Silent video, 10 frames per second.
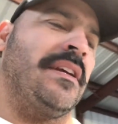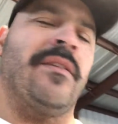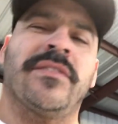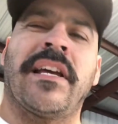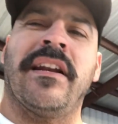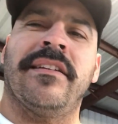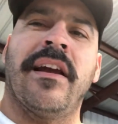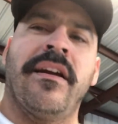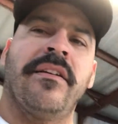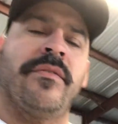was kind of
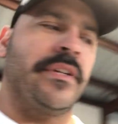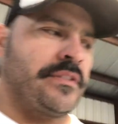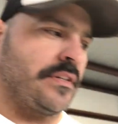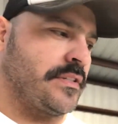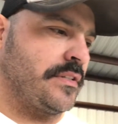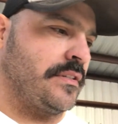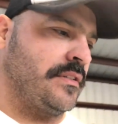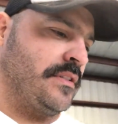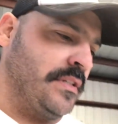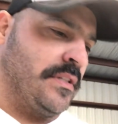tired of researching
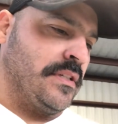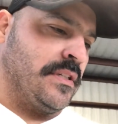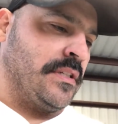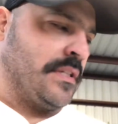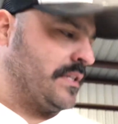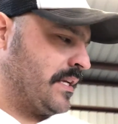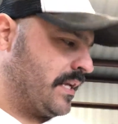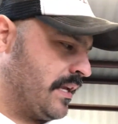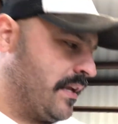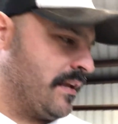
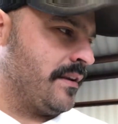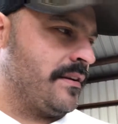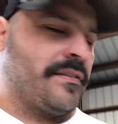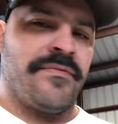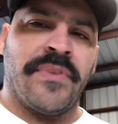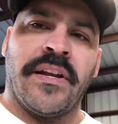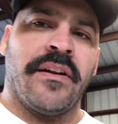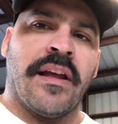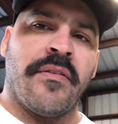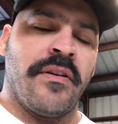and figured
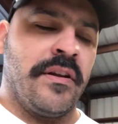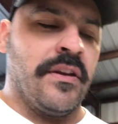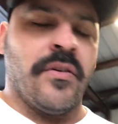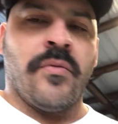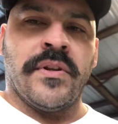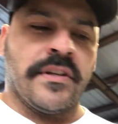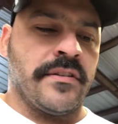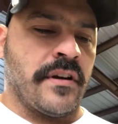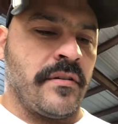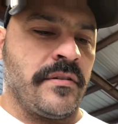out. You know, once I
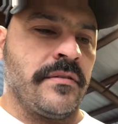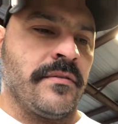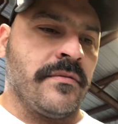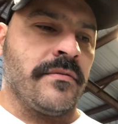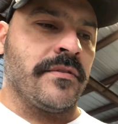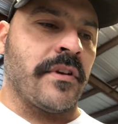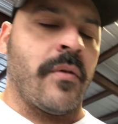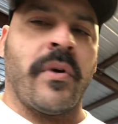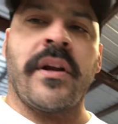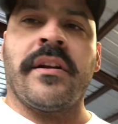start
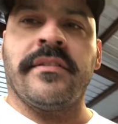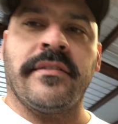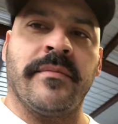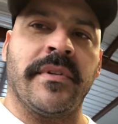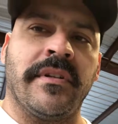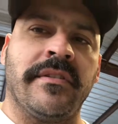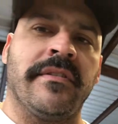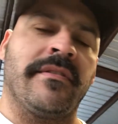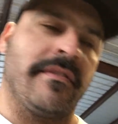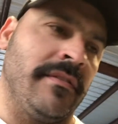working on something, I
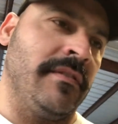just